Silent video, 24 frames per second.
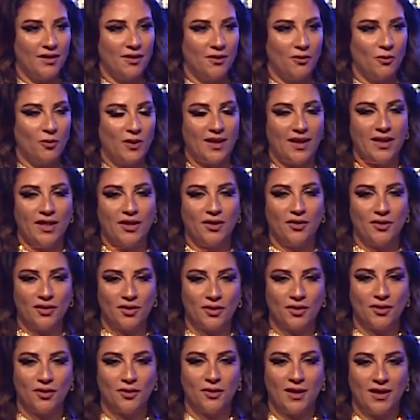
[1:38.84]
what I used
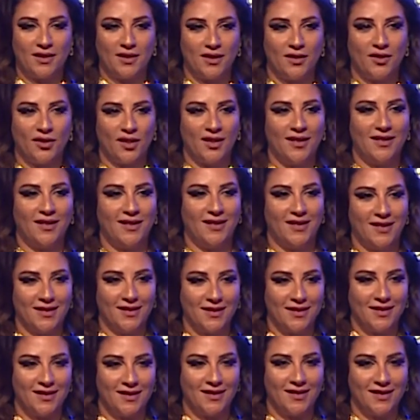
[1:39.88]
to do as a
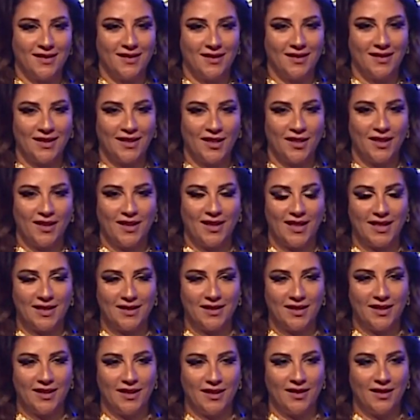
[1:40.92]
journalist,
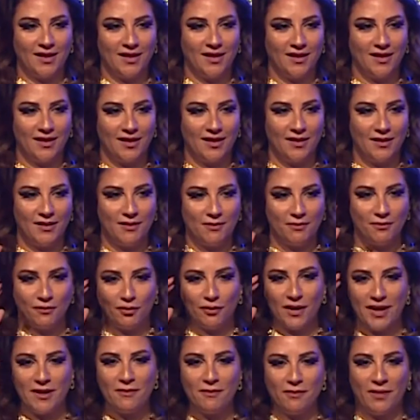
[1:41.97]
connecting
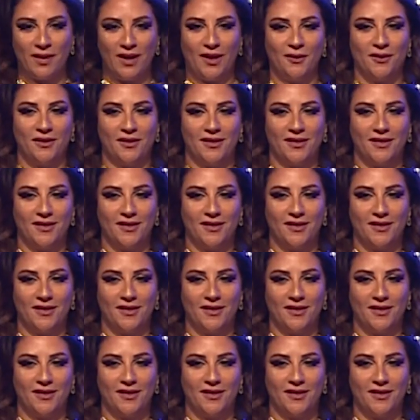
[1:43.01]
brain power,